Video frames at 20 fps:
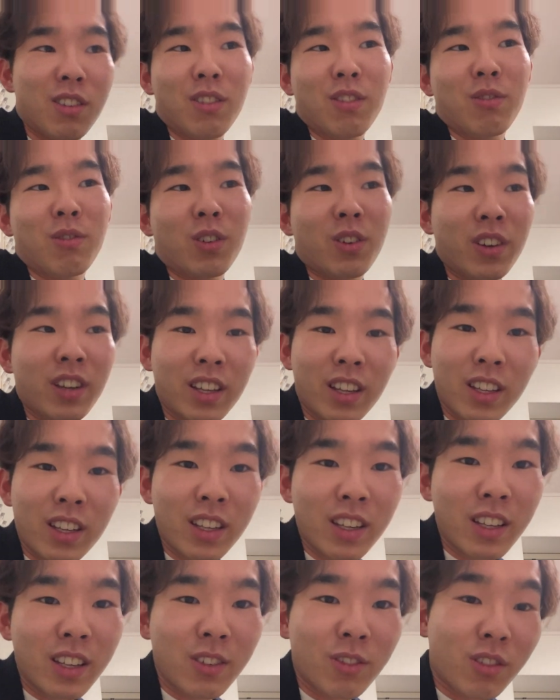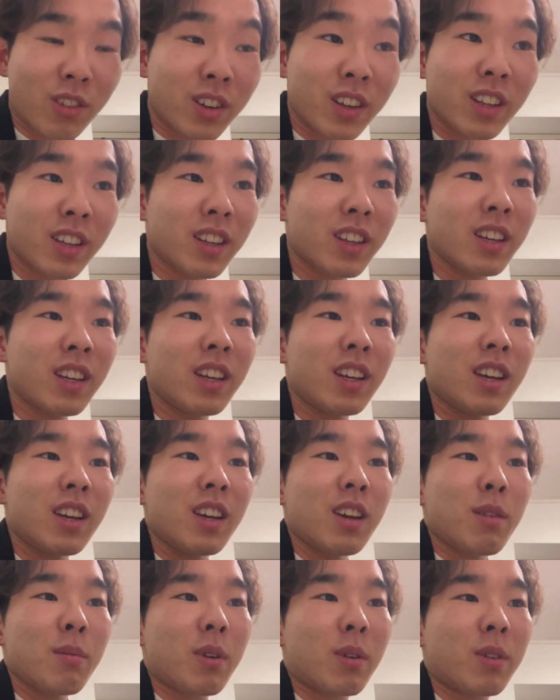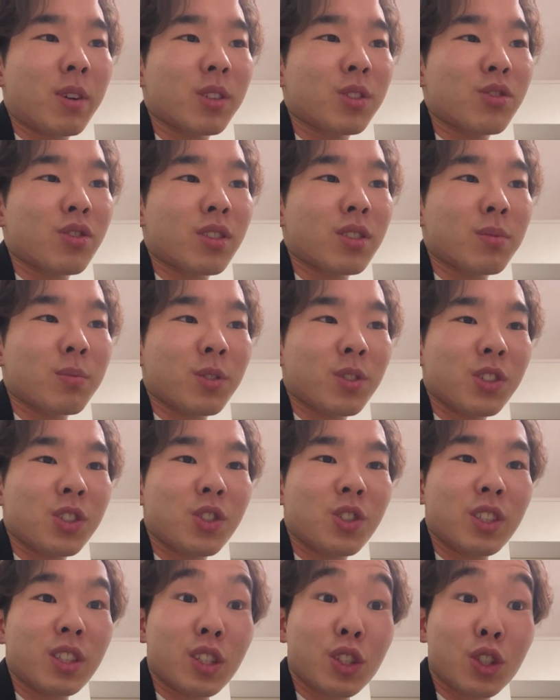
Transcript: worrying. Public transportation is